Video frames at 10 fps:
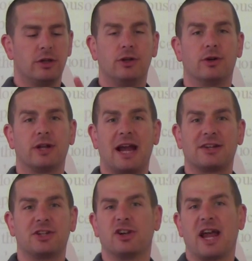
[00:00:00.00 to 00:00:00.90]
You don't
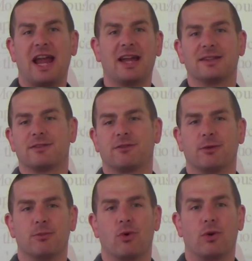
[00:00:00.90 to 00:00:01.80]
ask your aunt for
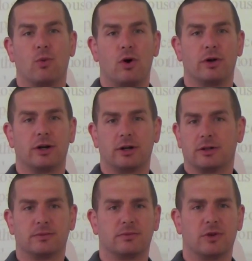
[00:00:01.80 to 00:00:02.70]
more water,
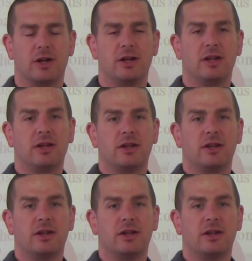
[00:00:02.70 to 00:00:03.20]
right?